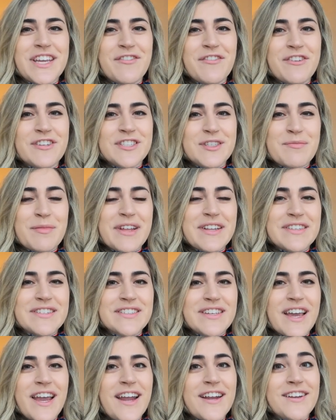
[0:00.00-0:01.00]
to give you some
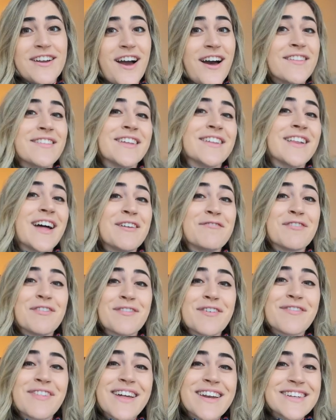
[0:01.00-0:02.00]
insight on the life
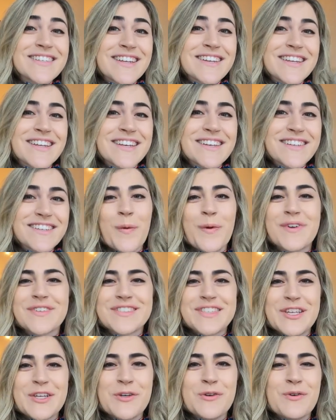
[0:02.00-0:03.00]
of a flight attendant. We'll
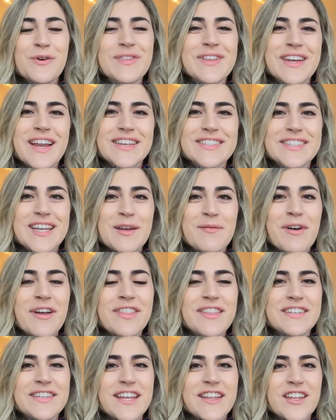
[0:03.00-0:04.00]
see you the next time
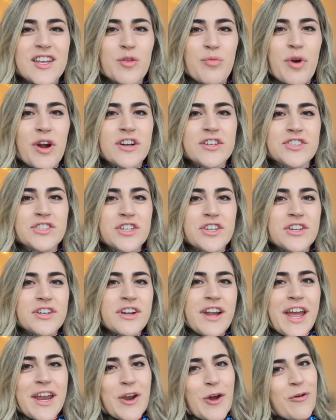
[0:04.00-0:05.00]
on the Daily
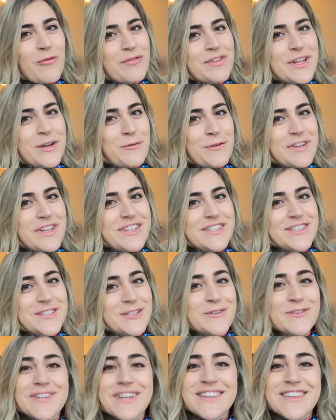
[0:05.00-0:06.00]
Departure, and hopefully really
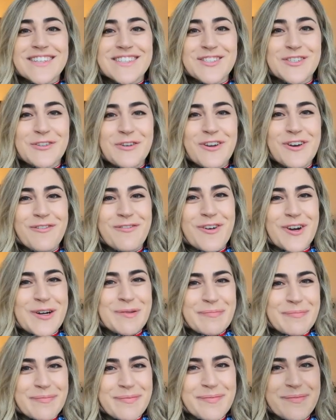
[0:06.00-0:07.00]
soon in this new
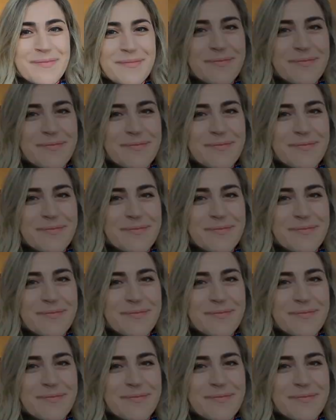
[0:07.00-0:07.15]
uniform.